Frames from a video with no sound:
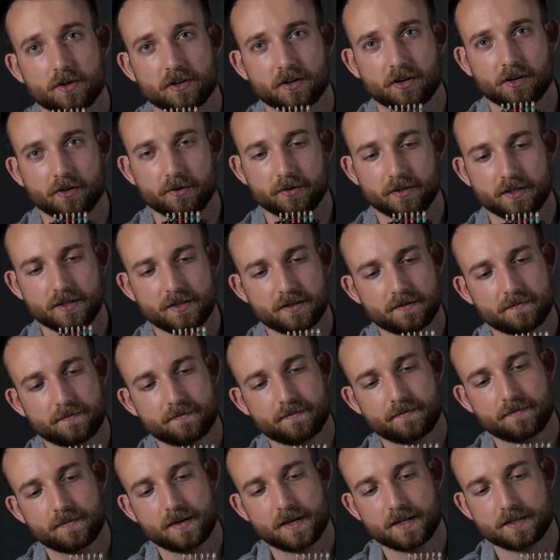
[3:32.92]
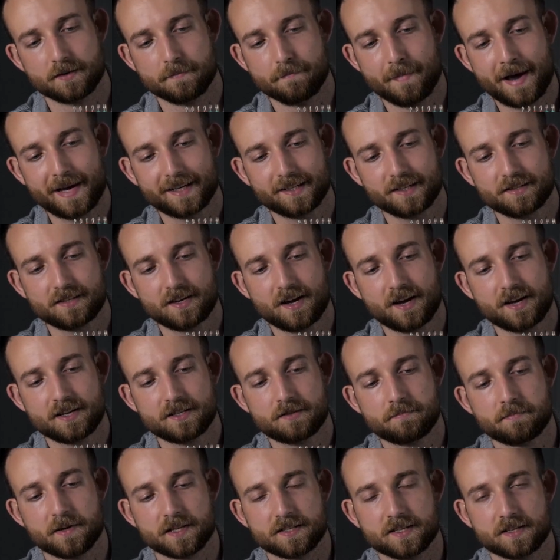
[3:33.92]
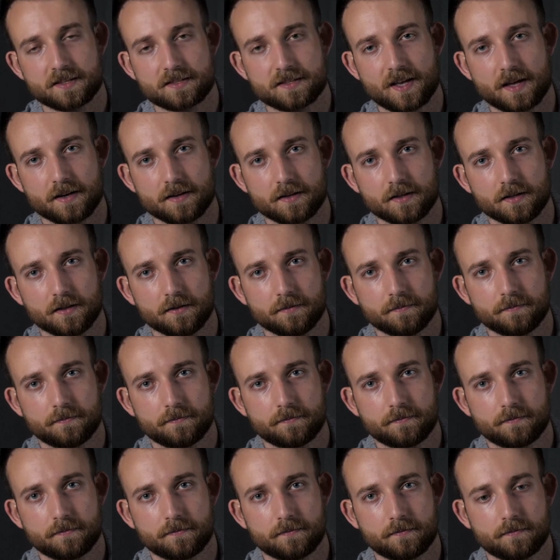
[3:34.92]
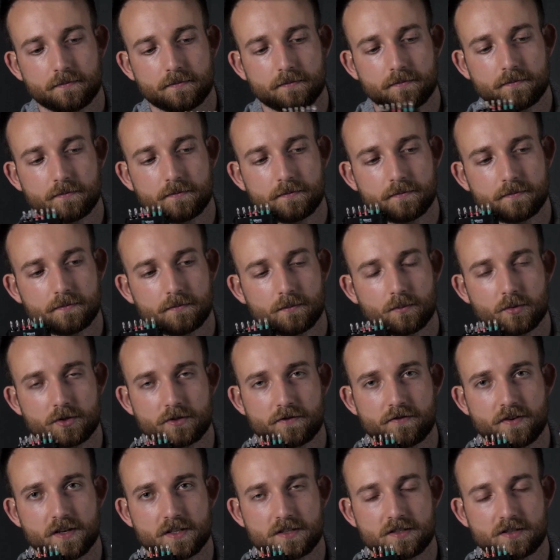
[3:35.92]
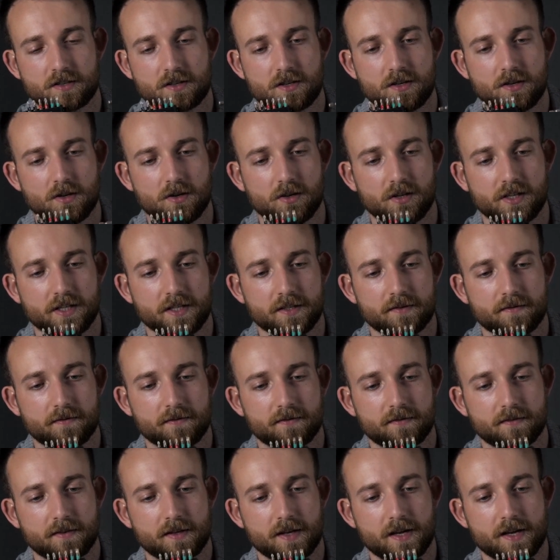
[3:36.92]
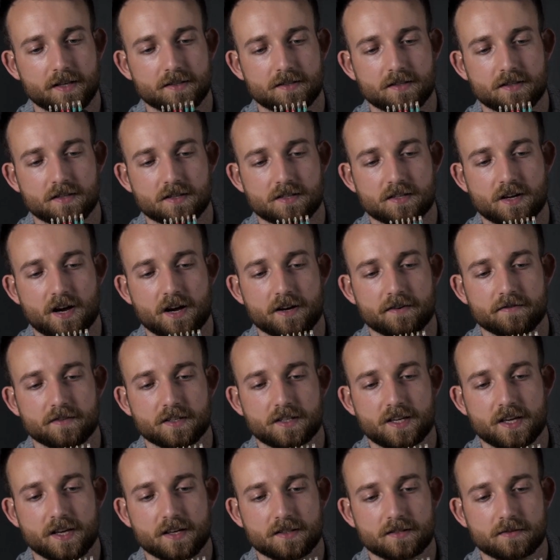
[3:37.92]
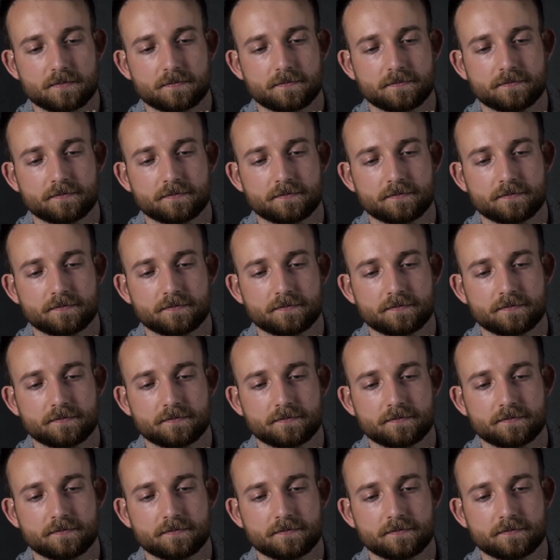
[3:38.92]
included is a magnetised bit extender, which fits securely into the side of the kit.